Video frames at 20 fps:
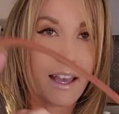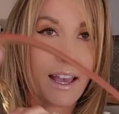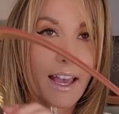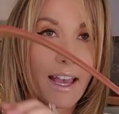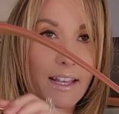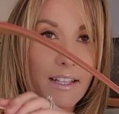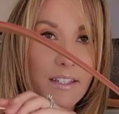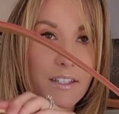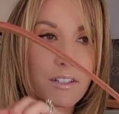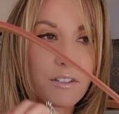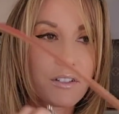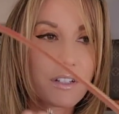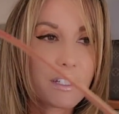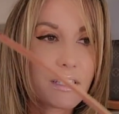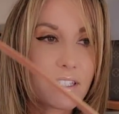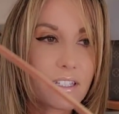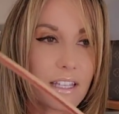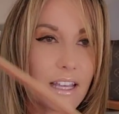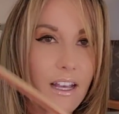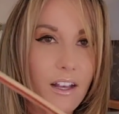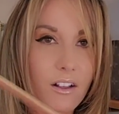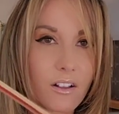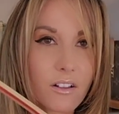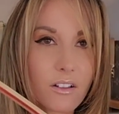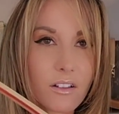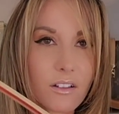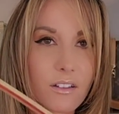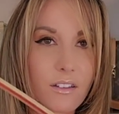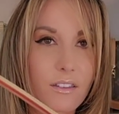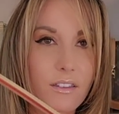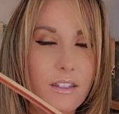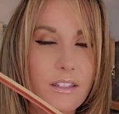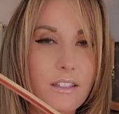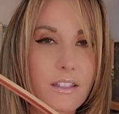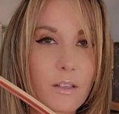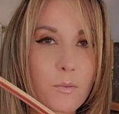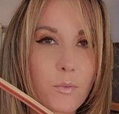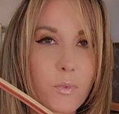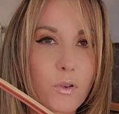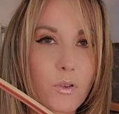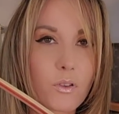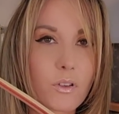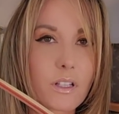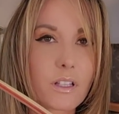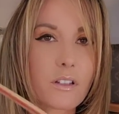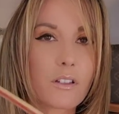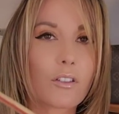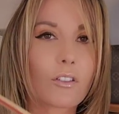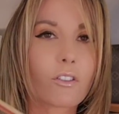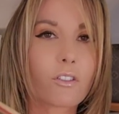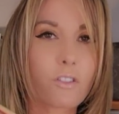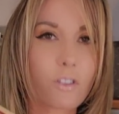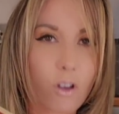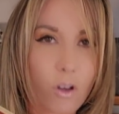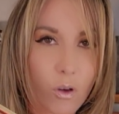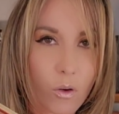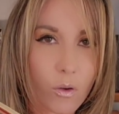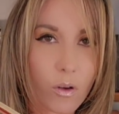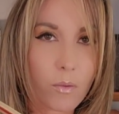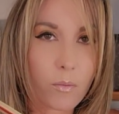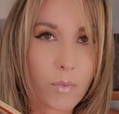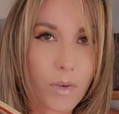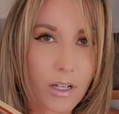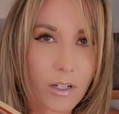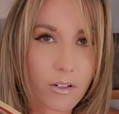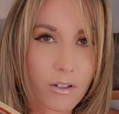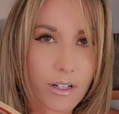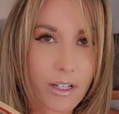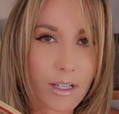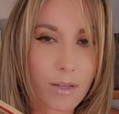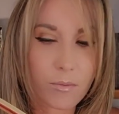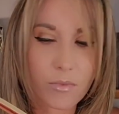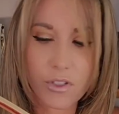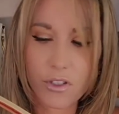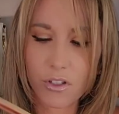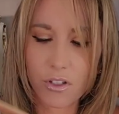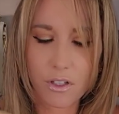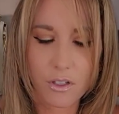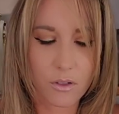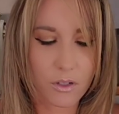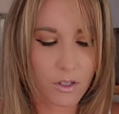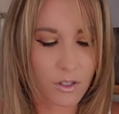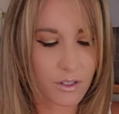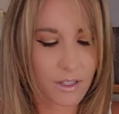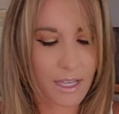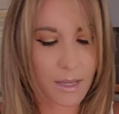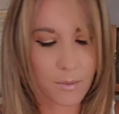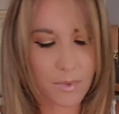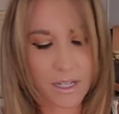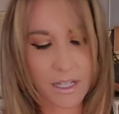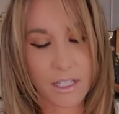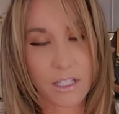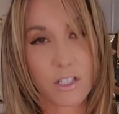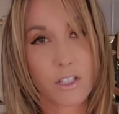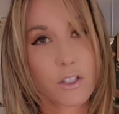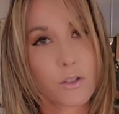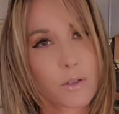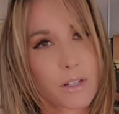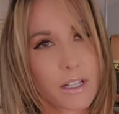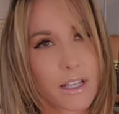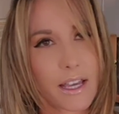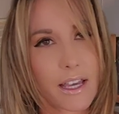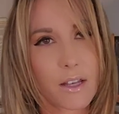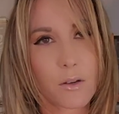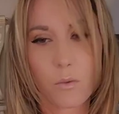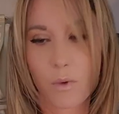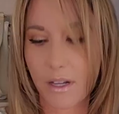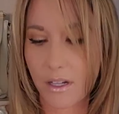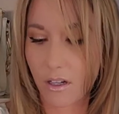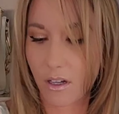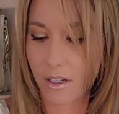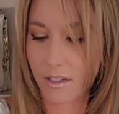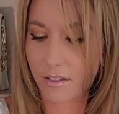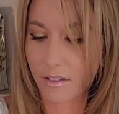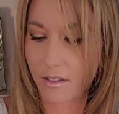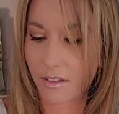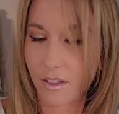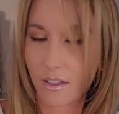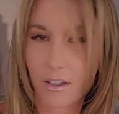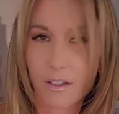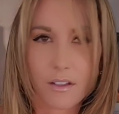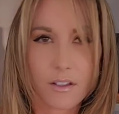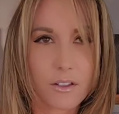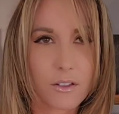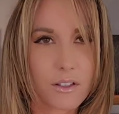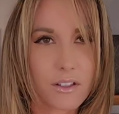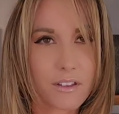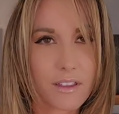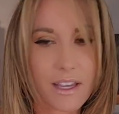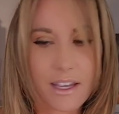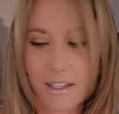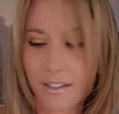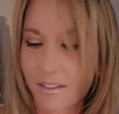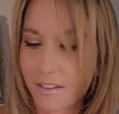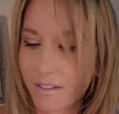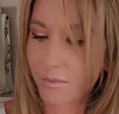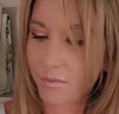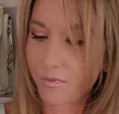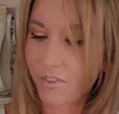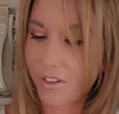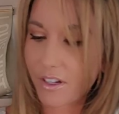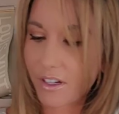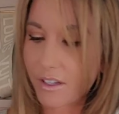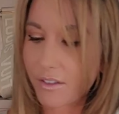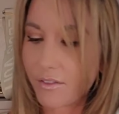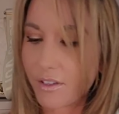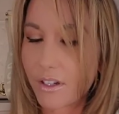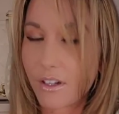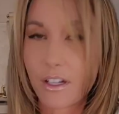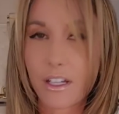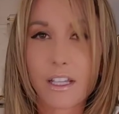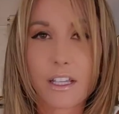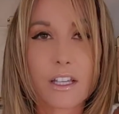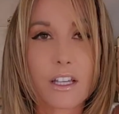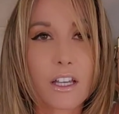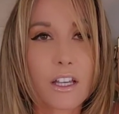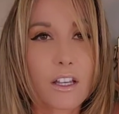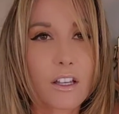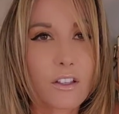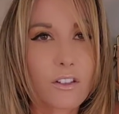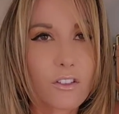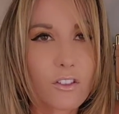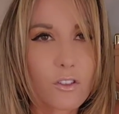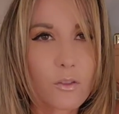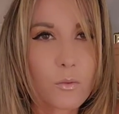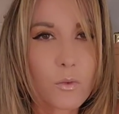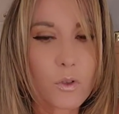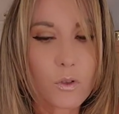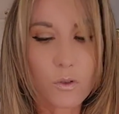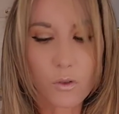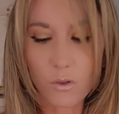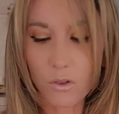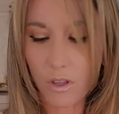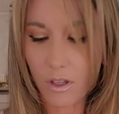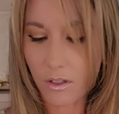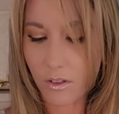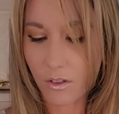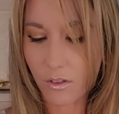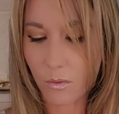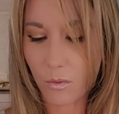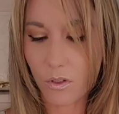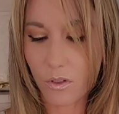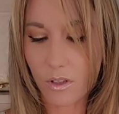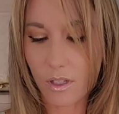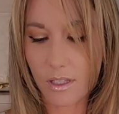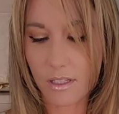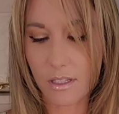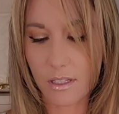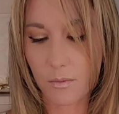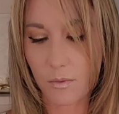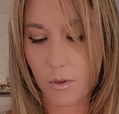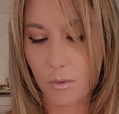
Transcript: As you can tell, the zip pull is so buttery. I'm sure you heard that, but I can do it again. Why not? You hear that? Very, very smooth zipper